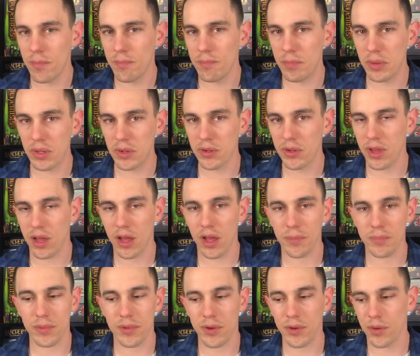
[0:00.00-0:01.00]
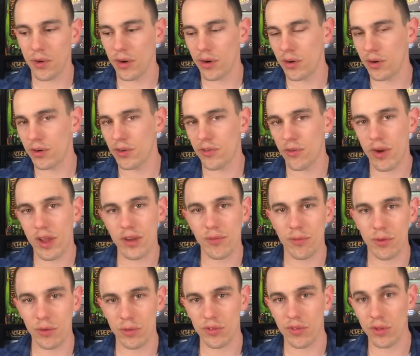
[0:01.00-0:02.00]
build up your trade
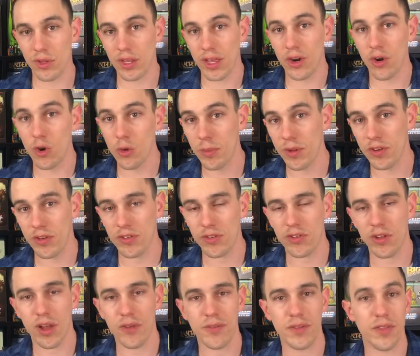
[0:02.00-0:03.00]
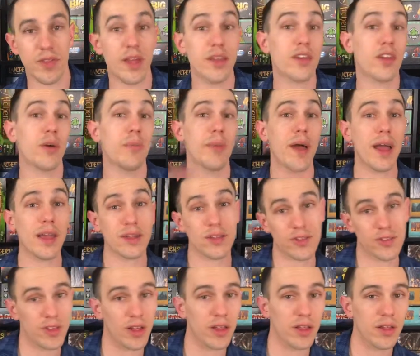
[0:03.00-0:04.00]
route so you can get a whole bunch of stuff and then come back and
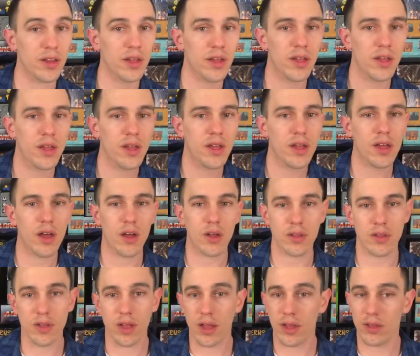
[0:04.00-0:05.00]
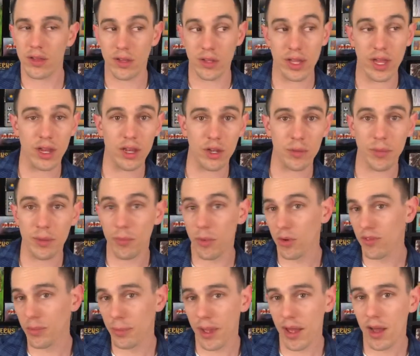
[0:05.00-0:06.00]
sell it. You can get a little bit more
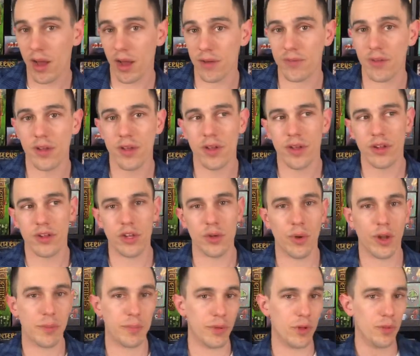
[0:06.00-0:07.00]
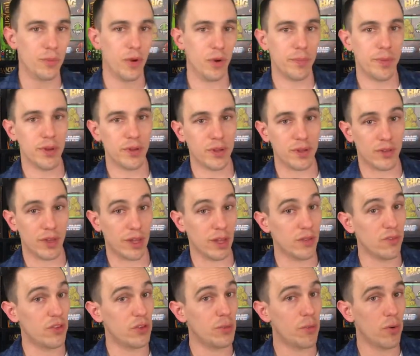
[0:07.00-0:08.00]
of a payoff. Do you want to build more buildings? That
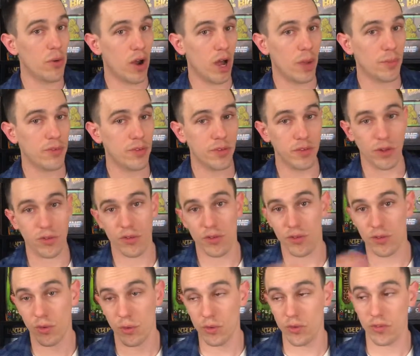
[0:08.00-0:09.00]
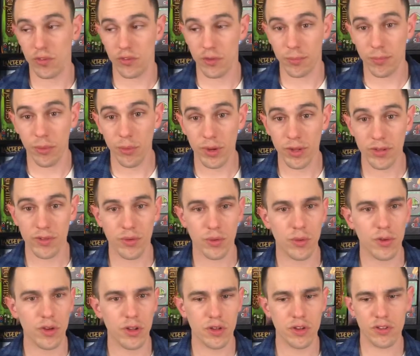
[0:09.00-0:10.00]
gives you more options, also scores you some points.
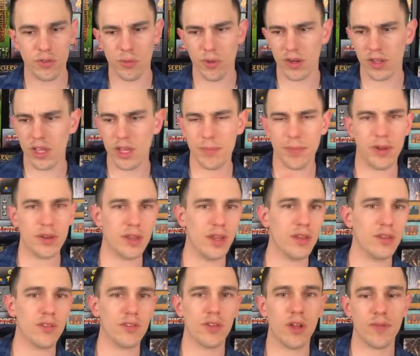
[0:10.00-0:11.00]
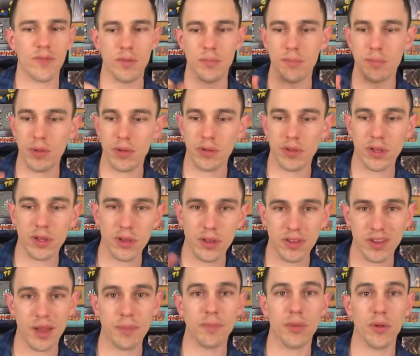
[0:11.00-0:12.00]
Or do you just want to keep on getting stuff and building the
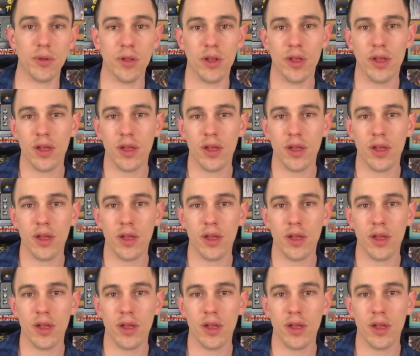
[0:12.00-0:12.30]
temple?